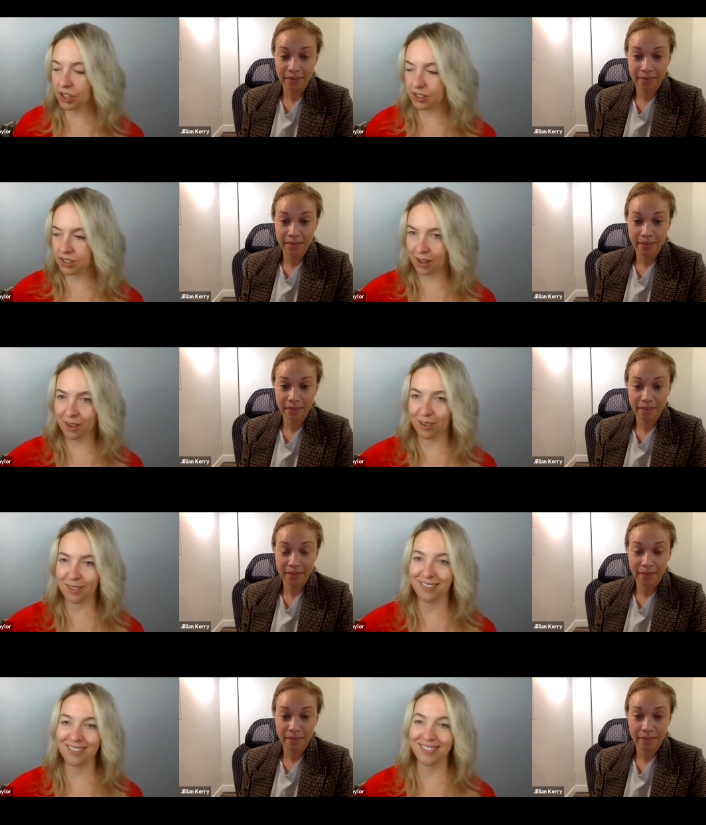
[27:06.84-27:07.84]
Speaker 1: So
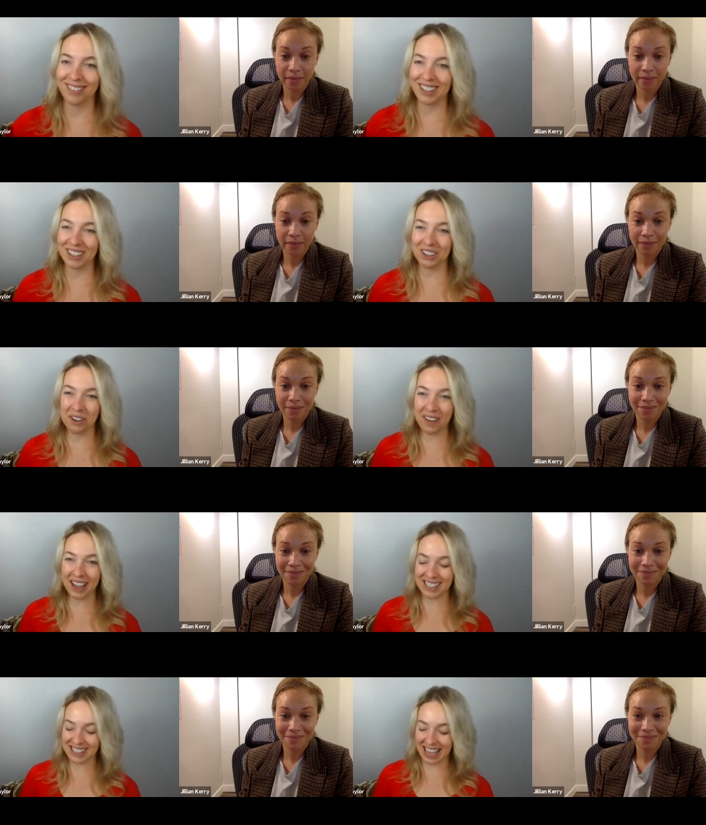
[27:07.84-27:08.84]
go
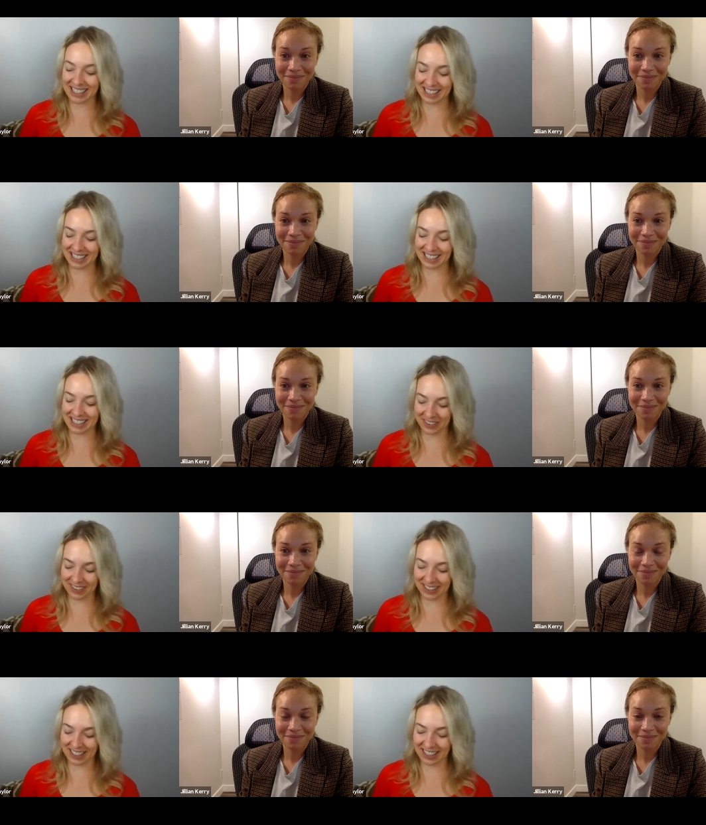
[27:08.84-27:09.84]
back to
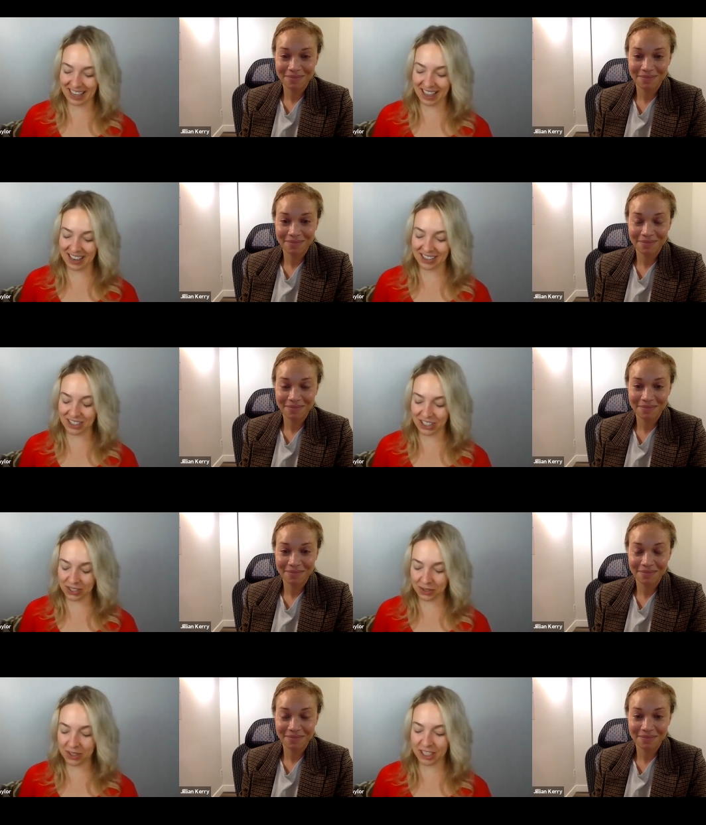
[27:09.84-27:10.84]
Saskatoon two
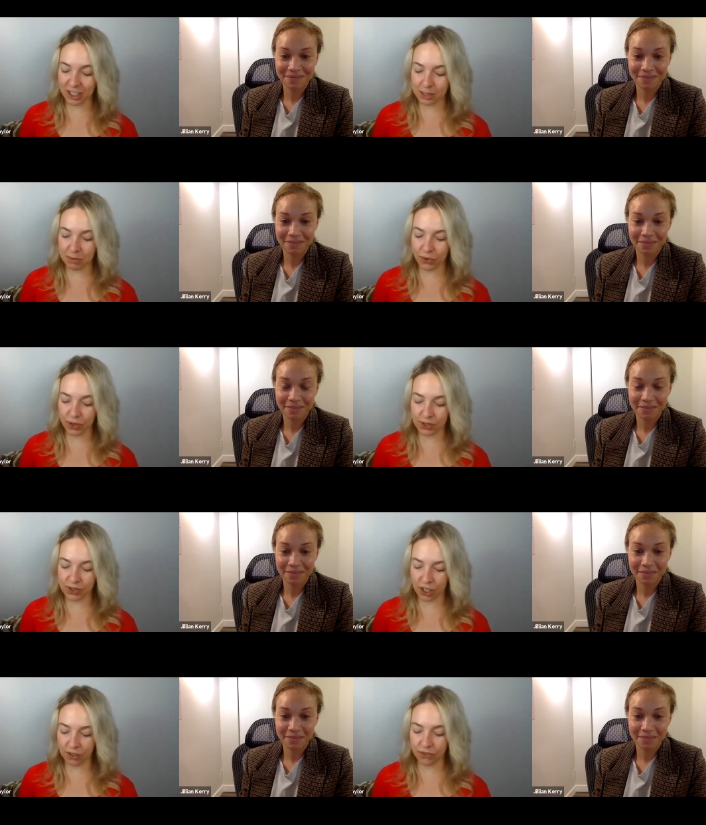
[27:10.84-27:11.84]
years before you
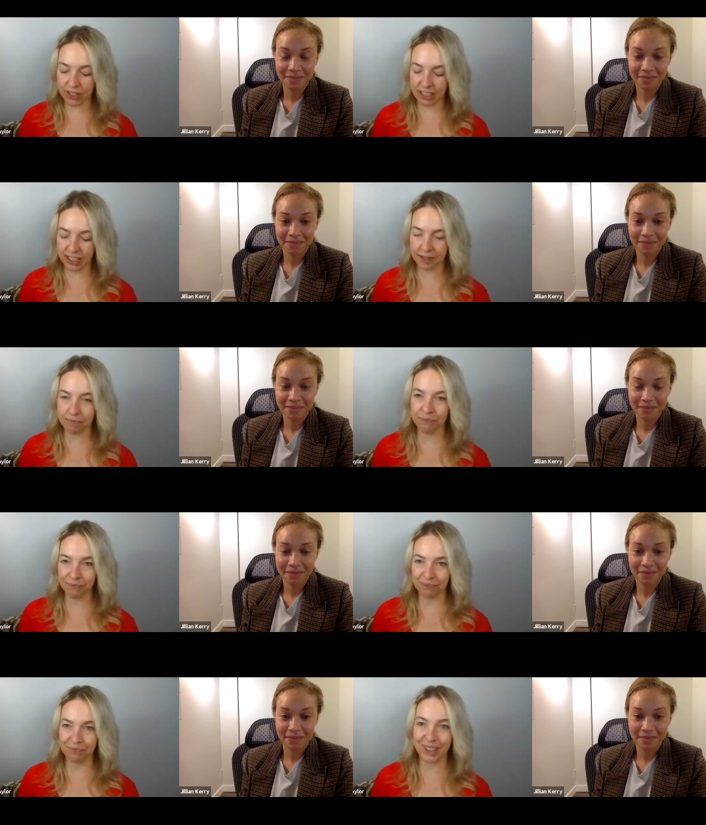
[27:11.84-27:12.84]
start feeling
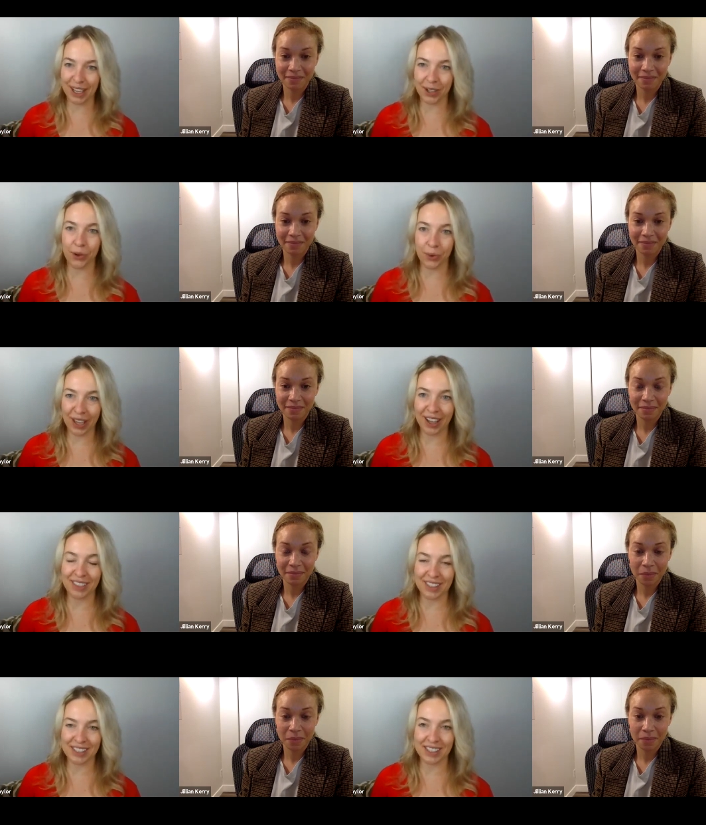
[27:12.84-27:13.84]
like, okay,
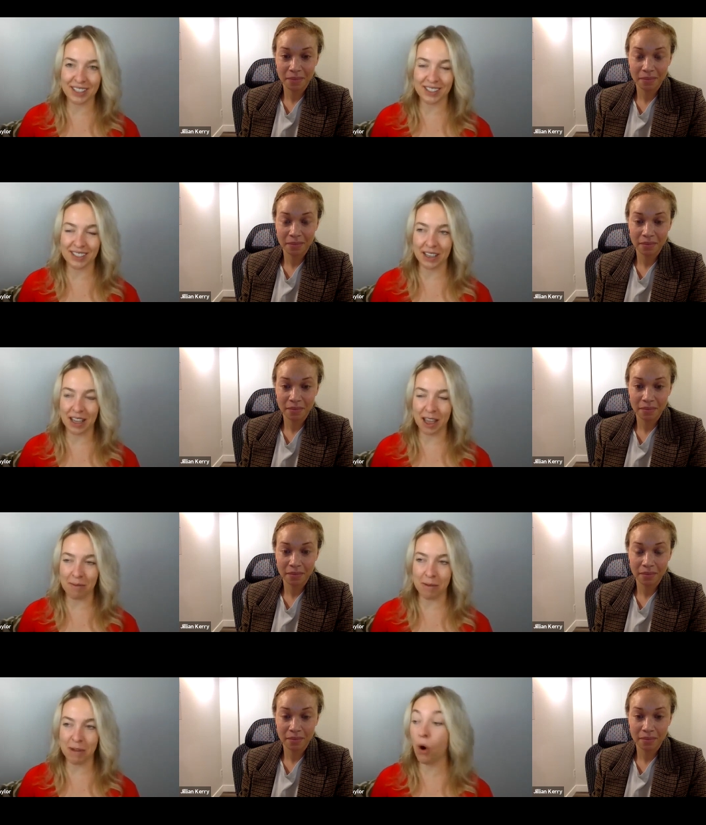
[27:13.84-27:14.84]
this is um,
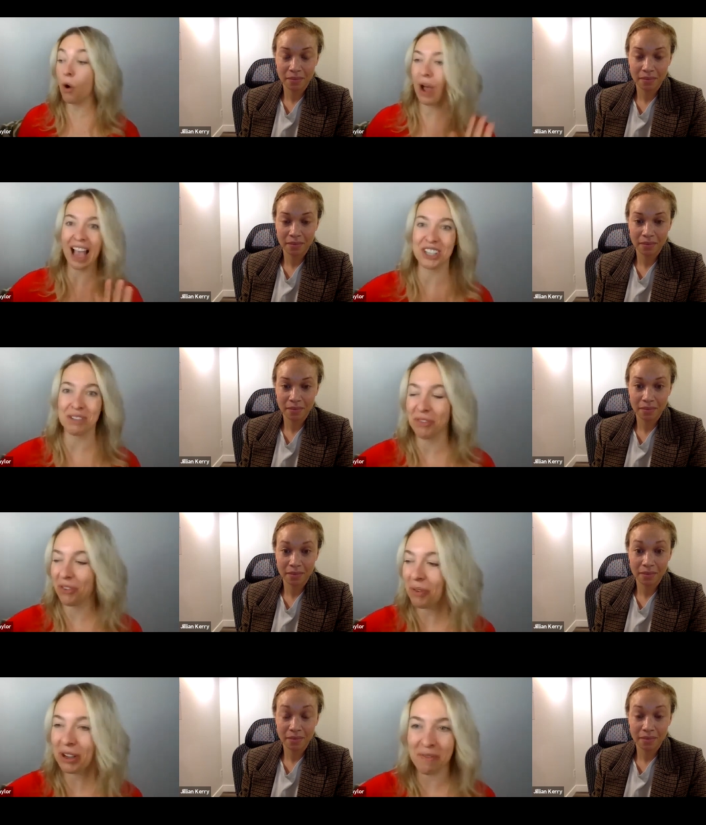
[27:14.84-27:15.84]
a bit. Oh, actually,
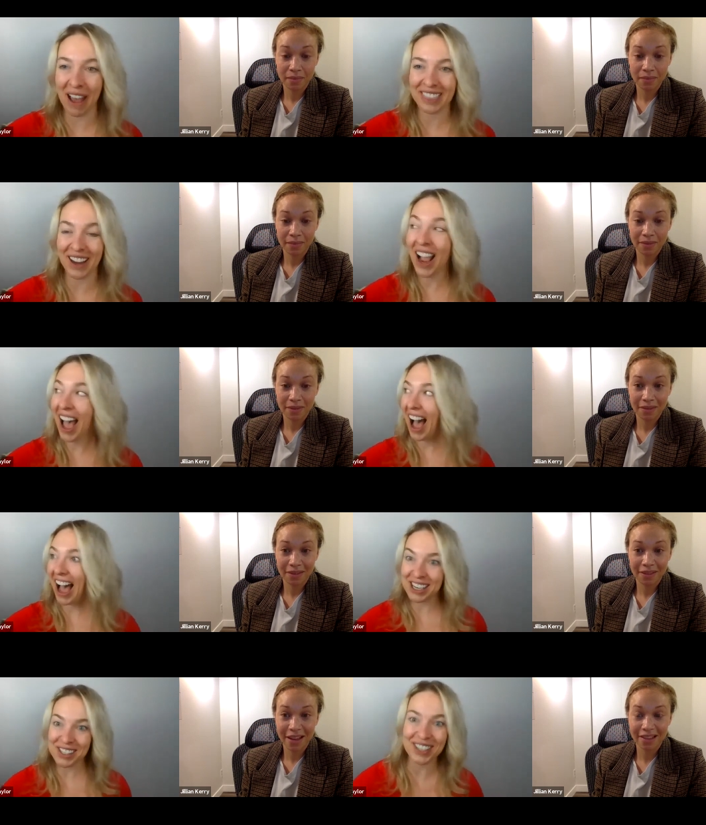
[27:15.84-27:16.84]
before we go back there,
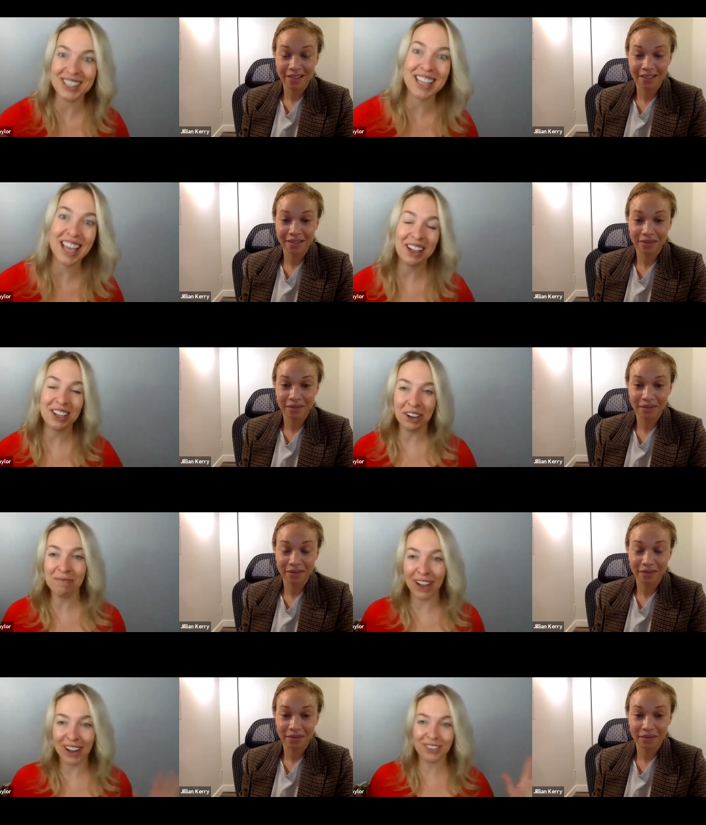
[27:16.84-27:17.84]
I just want to say your
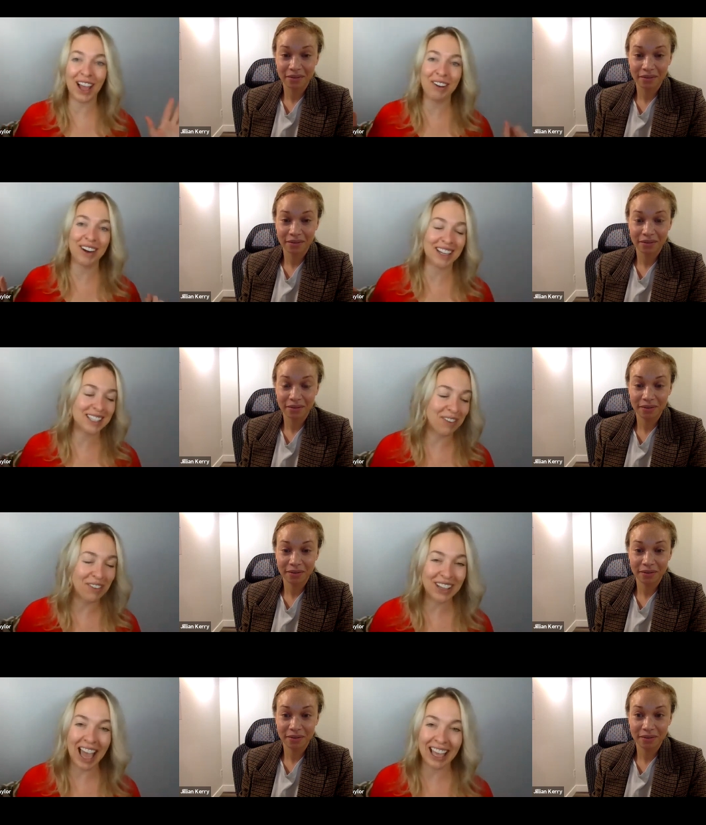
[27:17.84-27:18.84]
butterfly wings
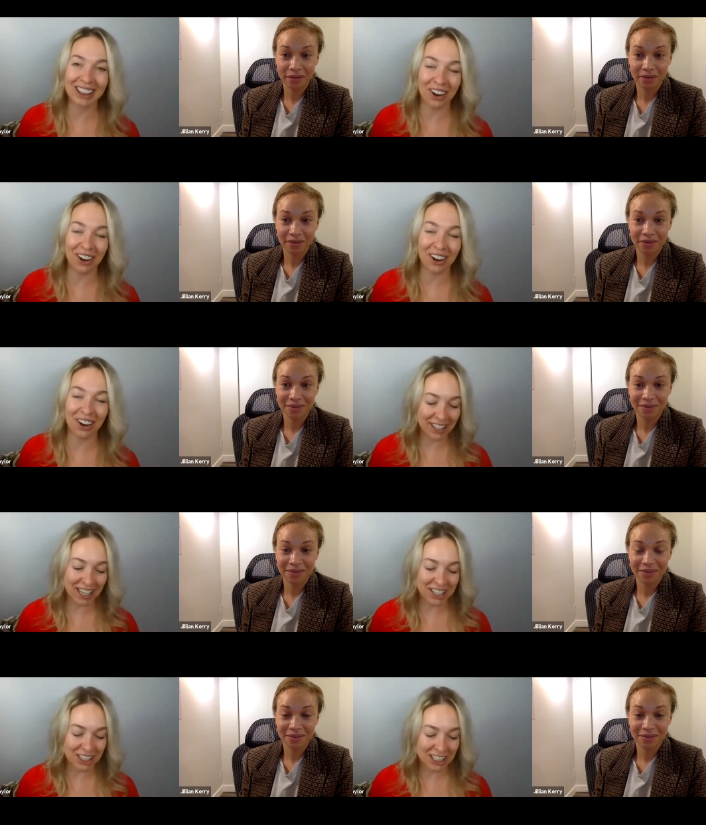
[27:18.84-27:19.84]
probably had large
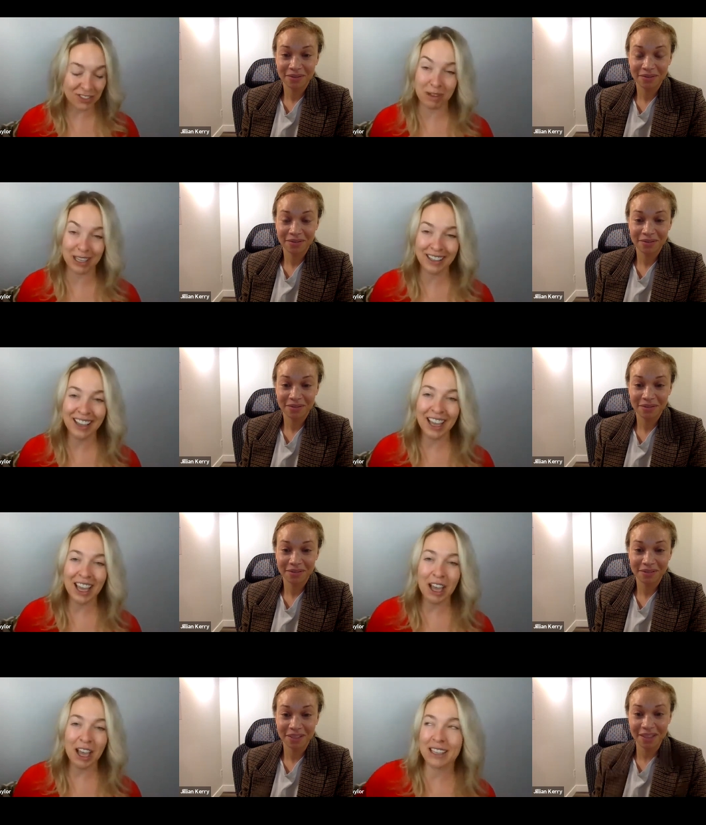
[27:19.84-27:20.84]
implications for me
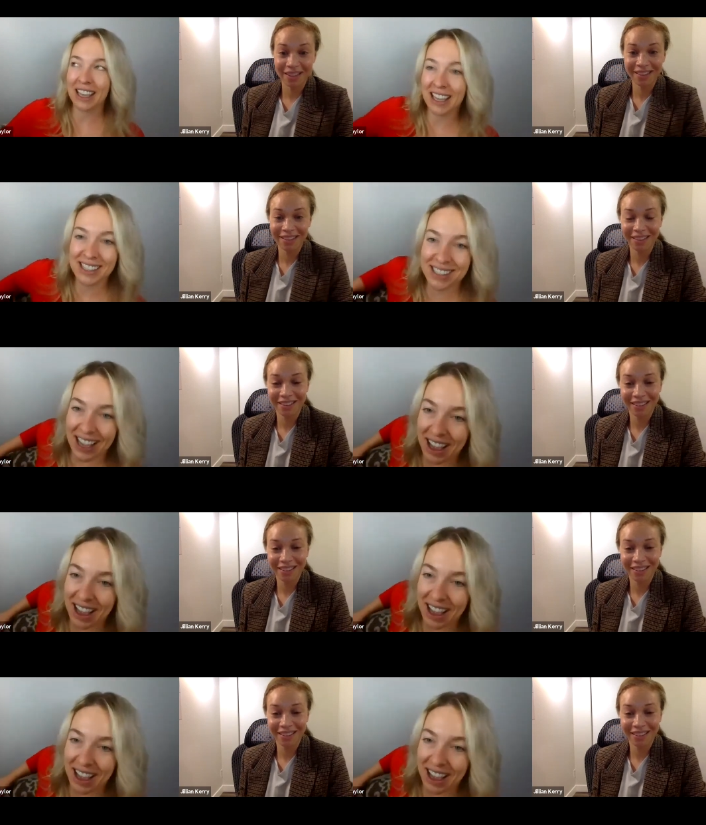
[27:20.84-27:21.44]
because,